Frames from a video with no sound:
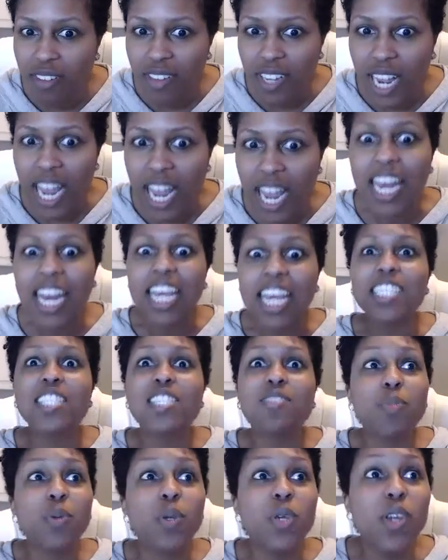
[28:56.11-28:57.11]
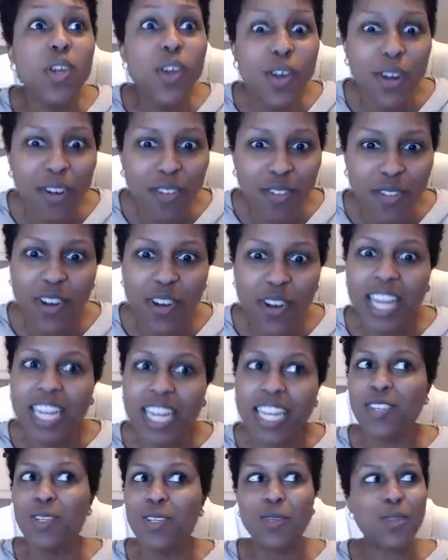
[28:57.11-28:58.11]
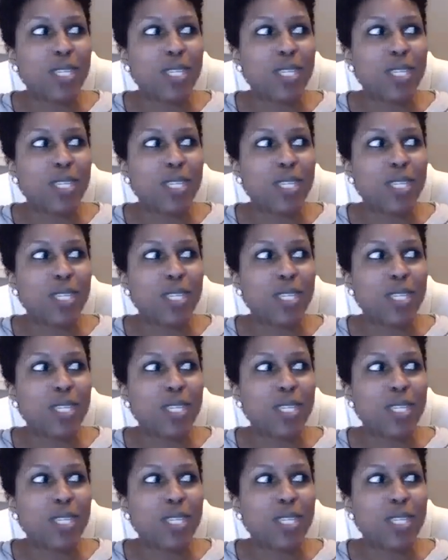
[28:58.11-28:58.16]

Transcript: It is beautiful. And then you